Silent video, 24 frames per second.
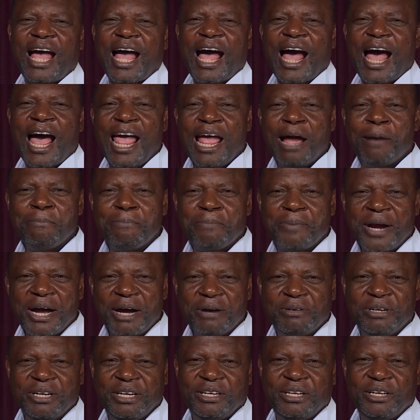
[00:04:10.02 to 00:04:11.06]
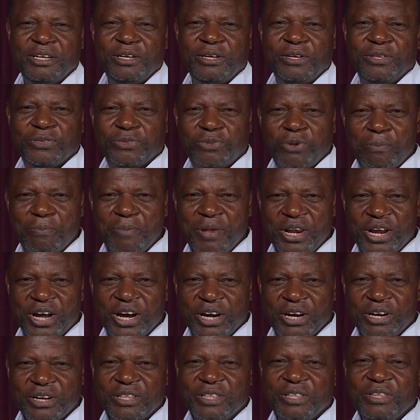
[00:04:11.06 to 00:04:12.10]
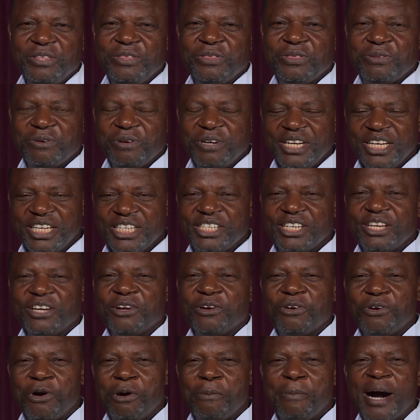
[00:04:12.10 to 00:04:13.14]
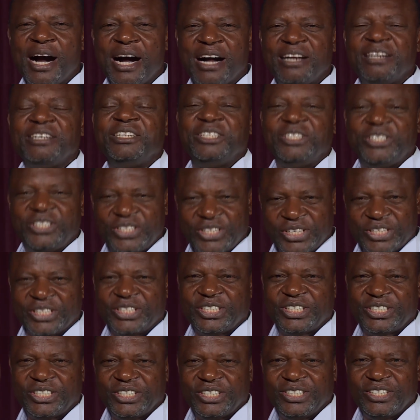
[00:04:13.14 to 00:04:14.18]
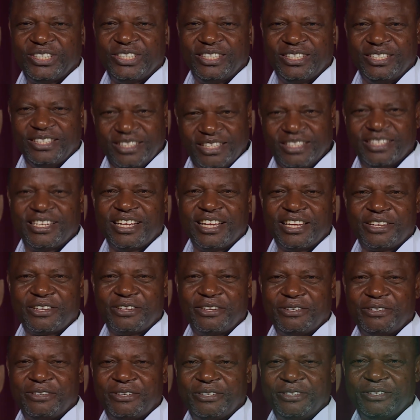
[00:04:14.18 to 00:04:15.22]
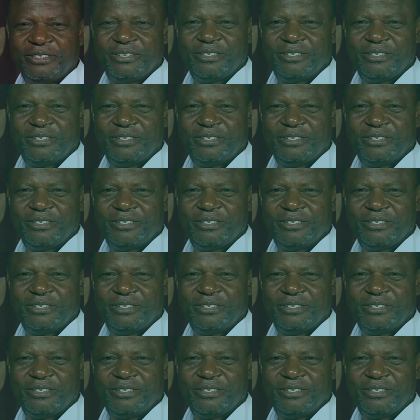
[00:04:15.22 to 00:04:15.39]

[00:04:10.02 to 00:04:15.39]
I am proud to belong to this global church. Thank you.